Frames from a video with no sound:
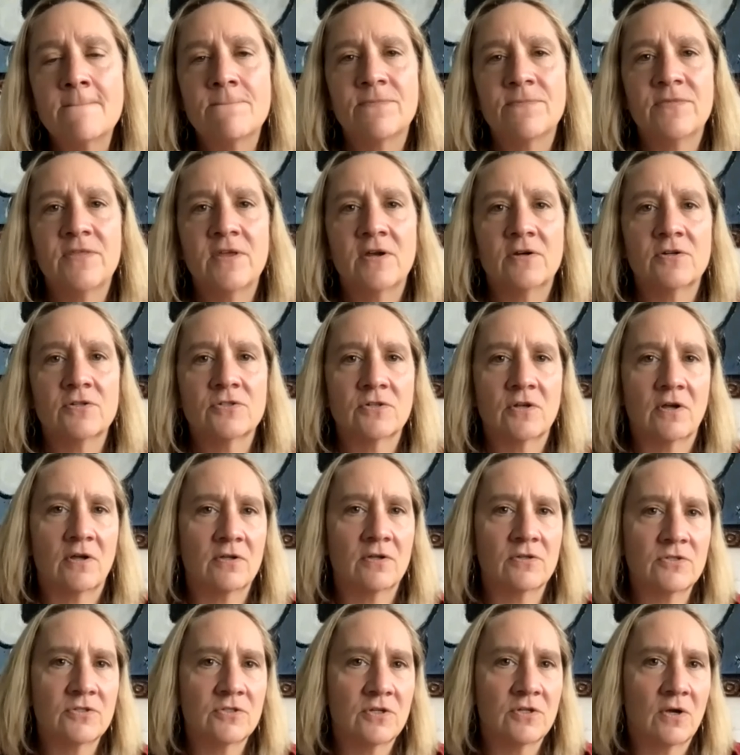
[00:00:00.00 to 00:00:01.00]
There's
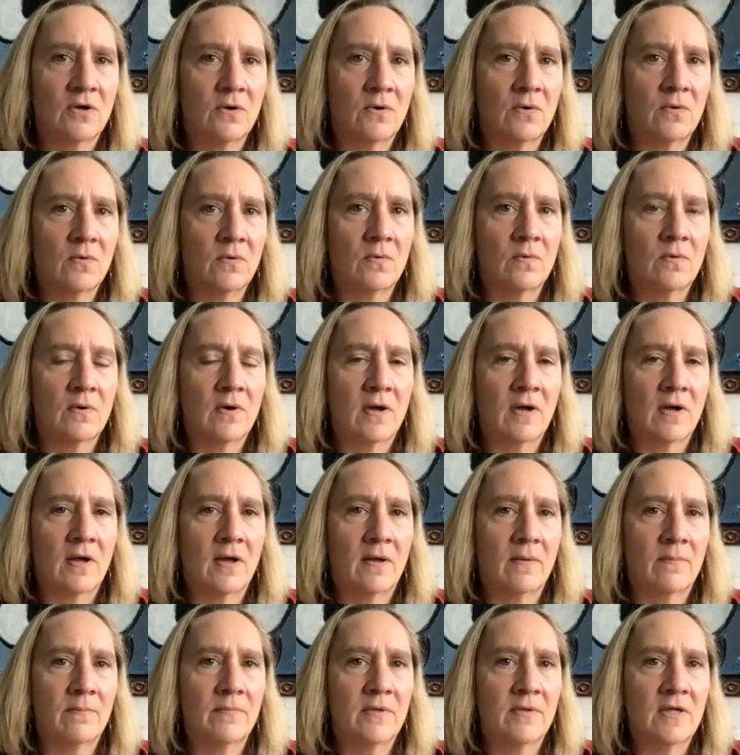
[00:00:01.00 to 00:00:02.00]
also
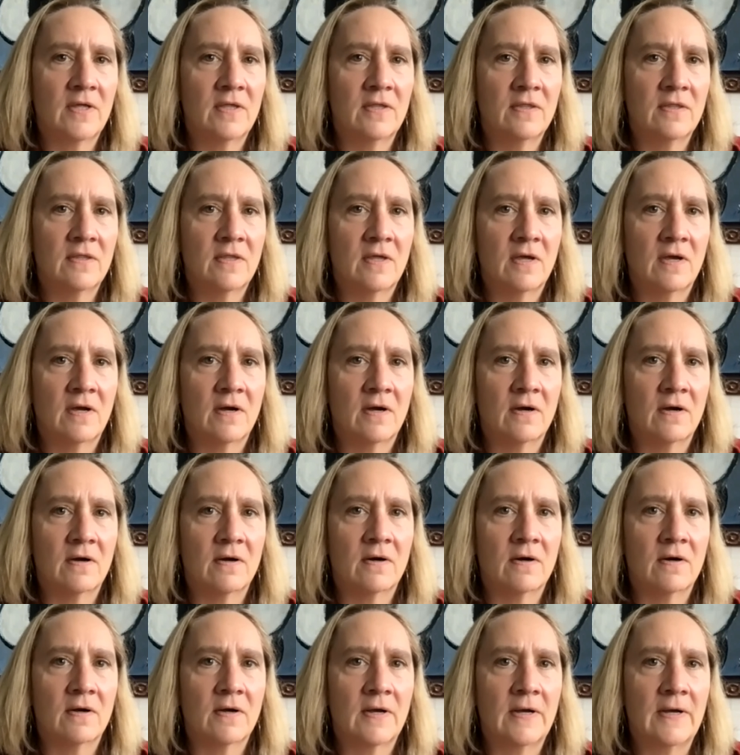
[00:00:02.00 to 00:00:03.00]
in
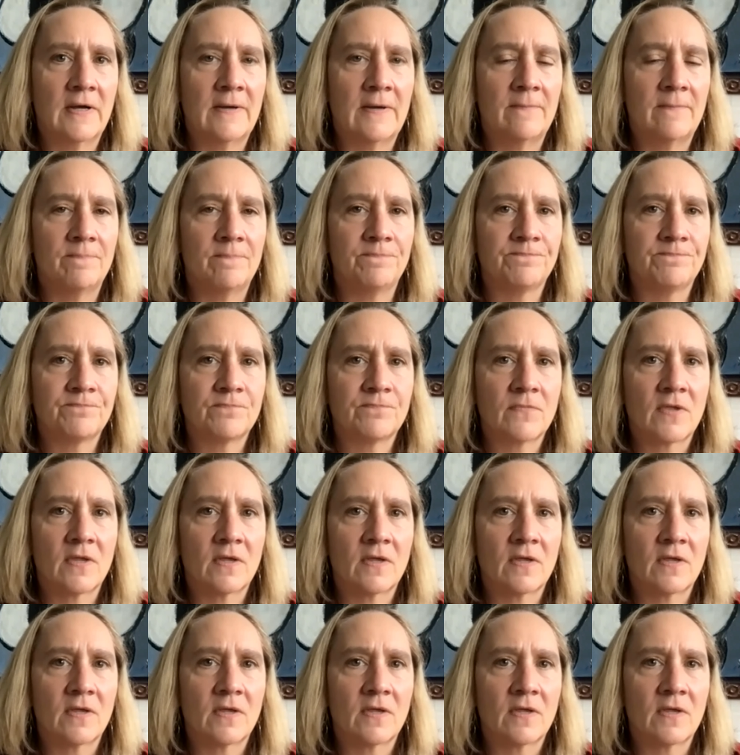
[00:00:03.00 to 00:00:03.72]
there, the